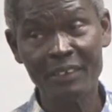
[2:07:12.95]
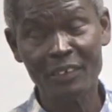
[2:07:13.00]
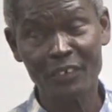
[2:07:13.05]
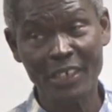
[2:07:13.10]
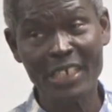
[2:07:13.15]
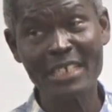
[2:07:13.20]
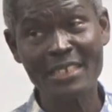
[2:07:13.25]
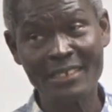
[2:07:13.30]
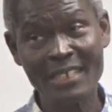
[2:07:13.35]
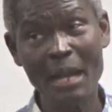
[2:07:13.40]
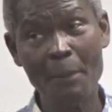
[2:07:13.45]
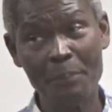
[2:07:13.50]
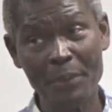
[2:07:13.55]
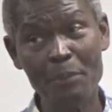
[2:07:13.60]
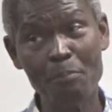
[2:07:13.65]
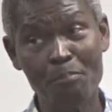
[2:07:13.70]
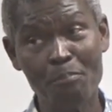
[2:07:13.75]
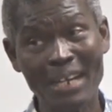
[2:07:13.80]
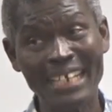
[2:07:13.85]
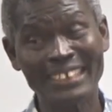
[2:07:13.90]
raised up
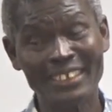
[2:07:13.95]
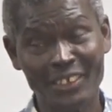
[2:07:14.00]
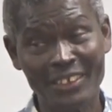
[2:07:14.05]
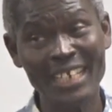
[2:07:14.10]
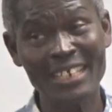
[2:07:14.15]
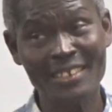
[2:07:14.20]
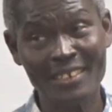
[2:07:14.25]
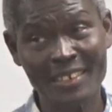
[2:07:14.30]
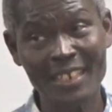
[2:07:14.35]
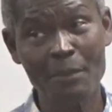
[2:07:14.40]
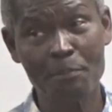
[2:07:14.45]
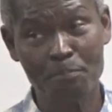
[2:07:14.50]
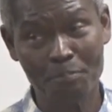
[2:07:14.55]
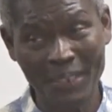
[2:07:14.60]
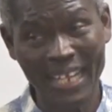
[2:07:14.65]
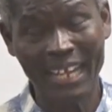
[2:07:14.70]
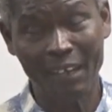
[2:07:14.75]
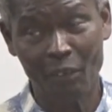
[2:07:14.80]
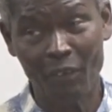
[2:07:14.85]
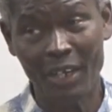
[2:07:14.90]
in majestic
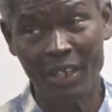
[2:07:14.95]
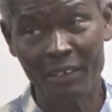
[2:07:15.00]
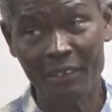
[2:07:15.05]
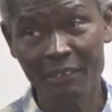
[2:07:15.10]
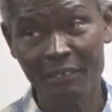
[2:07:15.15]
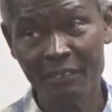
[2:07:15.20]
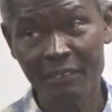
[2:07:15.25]
power,